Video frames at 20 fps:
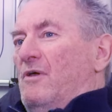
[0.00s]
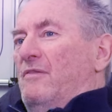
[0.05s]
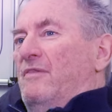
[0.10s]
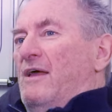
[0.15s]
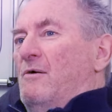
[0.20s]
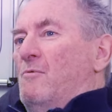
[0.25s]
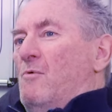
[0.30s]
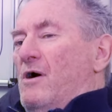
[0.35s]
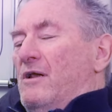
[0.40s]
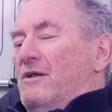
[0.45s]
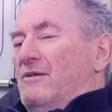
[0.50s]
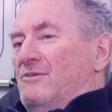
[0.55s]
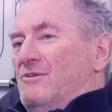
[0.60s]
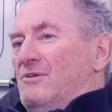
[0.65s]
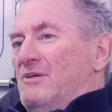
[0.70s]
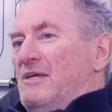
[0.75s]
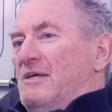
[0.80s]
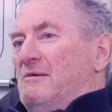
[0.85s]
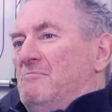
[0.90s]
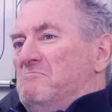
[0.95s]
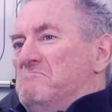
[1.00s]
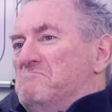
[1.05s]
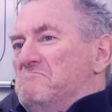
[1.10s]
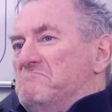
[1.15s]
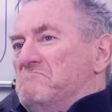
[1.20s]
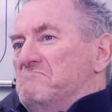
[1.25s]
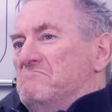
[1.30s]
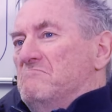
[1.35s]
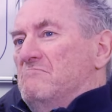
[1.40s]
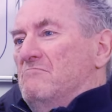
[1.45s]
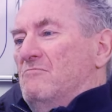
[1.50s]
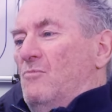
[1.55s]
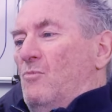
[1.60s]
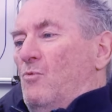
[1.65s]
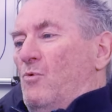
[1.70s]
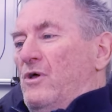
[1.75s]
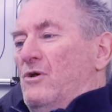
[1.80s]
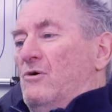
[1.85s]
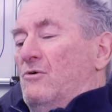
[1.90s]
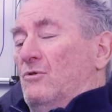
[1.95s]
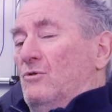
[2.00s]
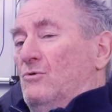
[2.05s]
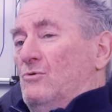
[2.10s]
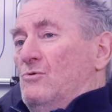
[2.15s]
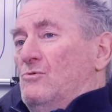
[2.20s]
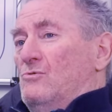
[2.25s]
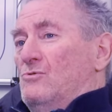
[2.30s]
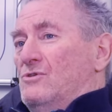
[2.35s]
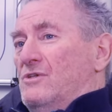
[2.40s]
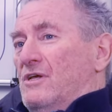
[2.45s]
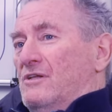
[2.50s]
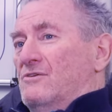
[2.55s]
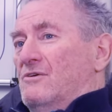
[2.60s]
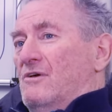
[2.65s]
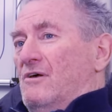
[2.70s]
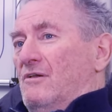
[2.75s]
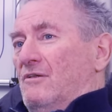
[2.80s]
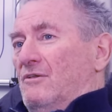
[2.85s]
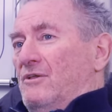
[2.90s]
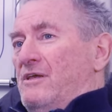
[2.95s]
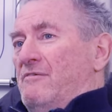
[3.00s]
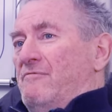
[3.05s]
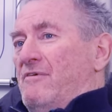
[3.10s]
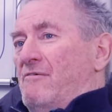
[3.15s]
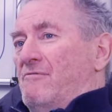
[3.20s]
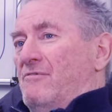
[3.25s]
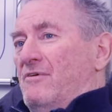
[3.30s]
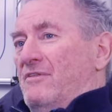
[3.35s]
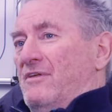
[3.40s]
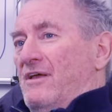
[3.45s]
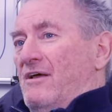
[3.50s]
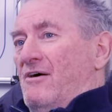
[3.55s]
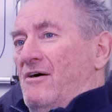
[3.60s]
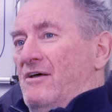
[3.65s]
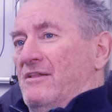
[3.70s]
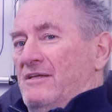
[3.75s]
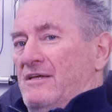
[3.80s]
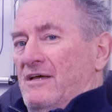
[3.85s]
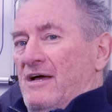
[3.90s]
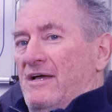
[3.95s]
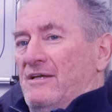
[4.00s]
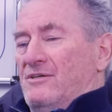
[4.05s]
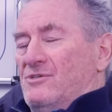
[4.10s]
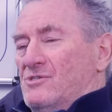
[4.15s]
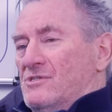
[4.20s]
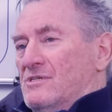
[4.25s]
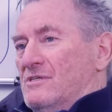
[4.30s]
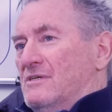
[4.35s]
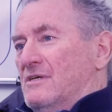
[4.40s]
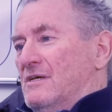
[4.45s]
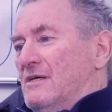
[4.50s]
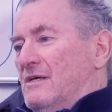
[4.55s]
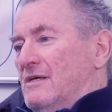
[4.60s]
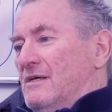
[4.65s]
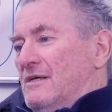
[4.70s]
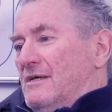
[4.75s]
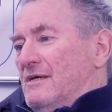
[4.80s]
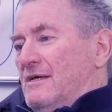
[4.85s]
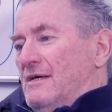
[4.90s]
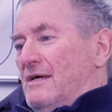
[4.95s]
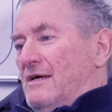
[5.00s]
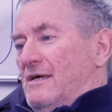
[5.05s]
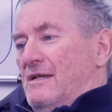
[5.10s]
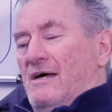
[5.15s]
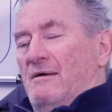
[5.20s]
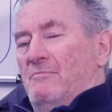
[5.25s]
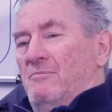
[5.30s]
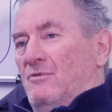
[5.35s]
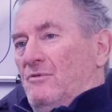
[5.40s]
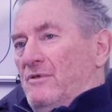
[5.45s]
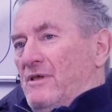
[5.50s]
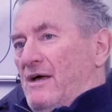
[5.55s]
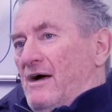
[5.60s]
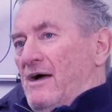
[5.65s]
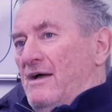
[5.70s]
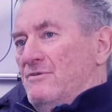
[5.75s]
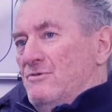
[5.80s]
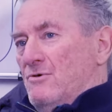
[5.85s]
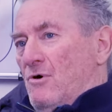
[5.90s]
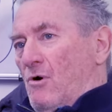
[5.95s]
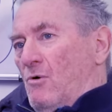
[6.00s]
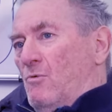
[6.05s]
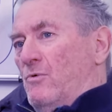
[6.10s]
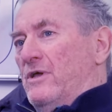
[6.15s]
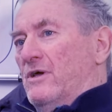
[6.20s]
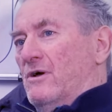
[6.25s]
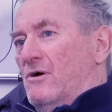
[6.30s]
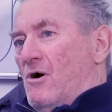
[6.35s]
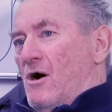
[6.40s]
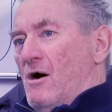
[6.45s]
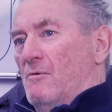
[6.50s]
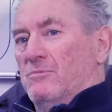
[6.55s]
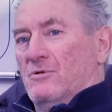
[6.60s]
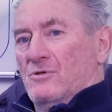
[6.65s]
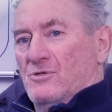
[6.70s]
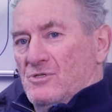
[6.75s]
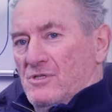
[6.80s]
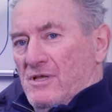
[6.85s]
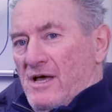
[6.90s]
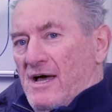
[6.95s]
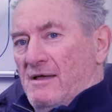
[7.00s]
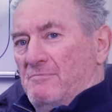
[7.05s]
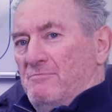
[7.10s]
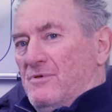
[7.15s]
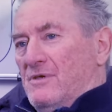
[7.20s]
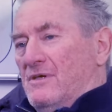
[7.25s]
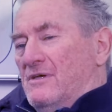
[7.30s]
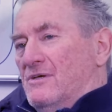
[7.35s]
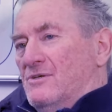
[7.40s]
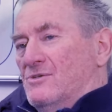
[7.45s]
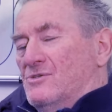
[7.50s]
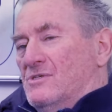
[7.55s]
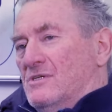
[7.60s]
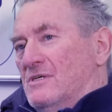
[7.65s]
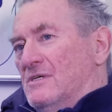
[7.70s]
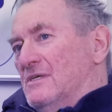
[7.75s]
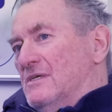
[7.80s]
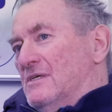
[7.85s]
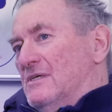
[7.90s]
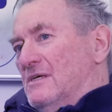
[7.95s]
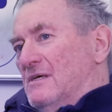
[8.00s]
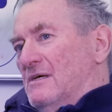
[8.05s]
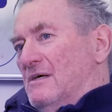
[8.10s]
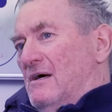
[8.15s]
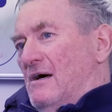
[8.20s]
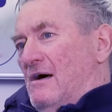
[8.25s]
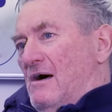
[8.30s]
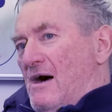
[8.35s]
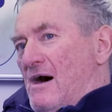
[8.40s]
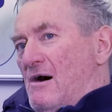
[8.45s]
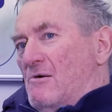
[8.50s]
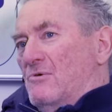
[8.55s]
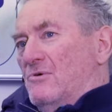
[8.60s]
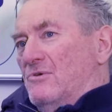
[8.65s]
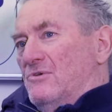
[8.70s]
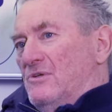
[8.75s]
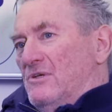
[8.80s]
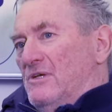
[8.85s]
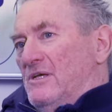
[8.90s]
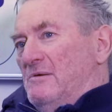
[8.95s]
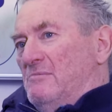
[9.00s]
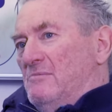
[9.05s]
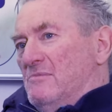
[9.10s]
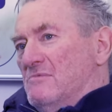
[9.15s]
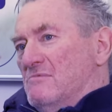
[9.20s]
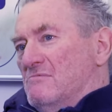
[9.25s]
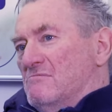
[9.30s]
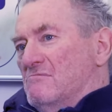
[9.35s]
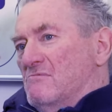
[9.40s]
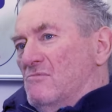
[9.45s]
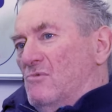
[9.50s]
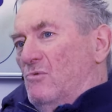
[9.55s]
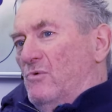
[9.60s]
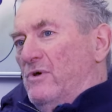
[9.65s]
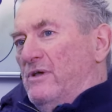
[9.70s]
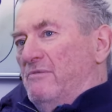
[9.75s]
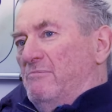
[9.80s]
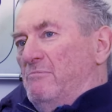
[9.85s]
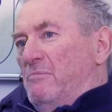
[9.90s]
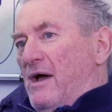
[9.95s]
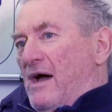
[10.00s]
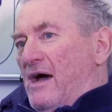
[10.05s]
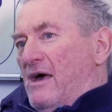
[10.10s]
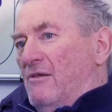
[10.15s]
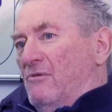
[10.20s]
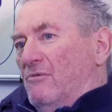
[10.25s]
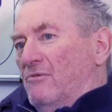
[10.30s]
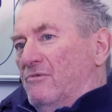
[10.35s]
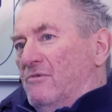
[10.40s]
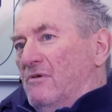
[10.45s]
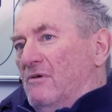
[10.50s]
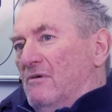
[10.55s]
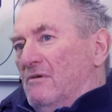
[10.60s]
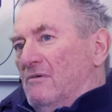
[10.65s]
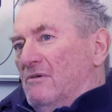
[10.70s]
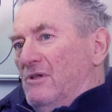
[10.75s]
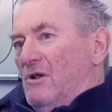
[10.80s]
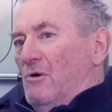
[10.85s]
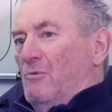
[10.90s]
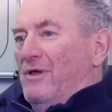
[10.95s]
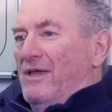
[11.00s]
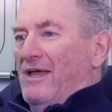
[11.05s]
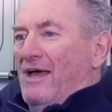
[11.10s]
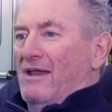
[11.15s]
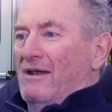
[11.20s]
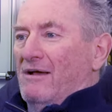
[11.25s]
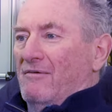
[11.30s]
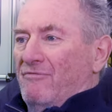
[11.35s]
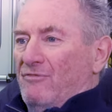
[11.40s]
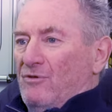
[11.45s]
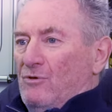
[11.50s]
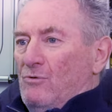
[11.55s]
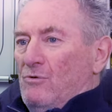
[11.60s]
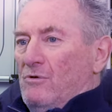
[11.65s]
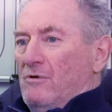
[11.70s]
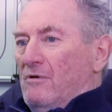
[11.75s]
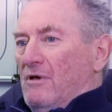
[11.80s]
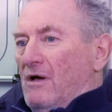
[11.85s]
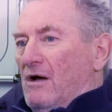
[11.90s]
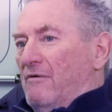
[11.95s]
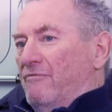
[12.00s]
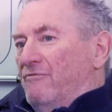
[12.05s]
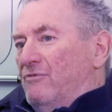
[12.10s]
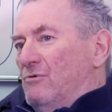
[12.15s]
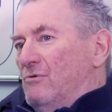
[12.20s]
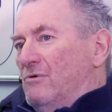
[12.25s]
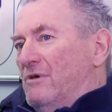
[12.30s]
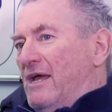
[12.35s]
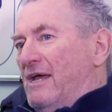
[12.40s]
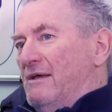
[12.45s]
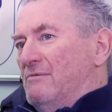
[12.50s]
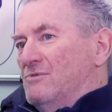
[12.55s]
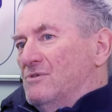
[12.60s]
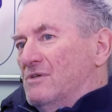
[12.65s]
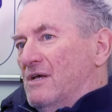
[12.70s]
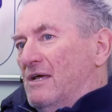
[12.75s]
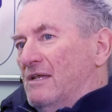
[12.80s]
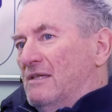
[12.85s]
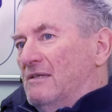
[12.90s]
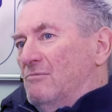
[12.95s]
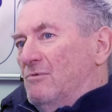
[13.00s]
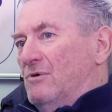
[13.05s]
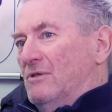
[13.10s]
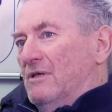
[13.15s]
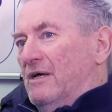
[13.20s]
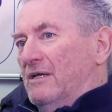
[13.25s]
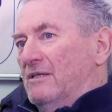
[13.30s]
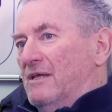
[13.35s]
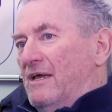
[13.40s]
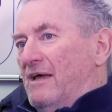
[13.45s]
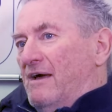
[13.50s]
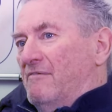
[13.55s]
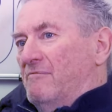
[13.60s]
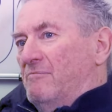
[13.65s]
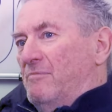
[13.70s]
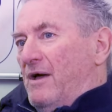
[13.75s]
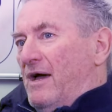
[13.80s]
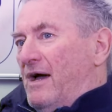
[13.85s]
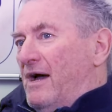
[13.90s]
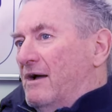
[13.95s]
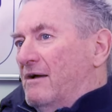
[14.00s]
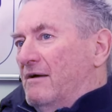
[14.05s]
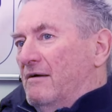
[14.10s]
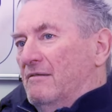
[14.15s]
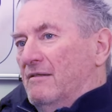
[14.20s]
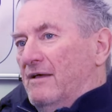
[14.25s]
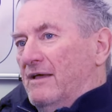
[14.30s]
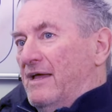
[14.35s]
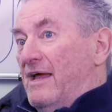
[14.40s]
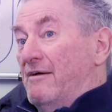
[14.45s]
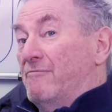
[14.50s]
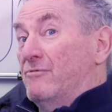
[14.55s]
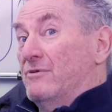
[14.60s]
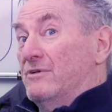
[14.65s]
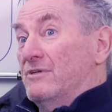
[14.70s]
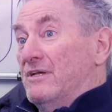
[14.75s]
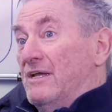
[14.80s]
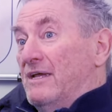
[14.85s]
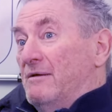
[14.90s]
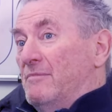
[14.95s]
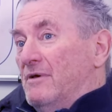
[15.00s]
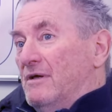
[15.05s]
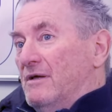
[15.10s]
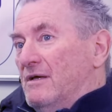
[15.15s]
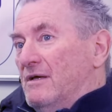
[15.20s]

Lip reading: they want a team, win or lose, that's going to leave everything on the ice. And I know we accomplished that because our team, we've battled, you know, we had a few games that we'd like to have back, like every team.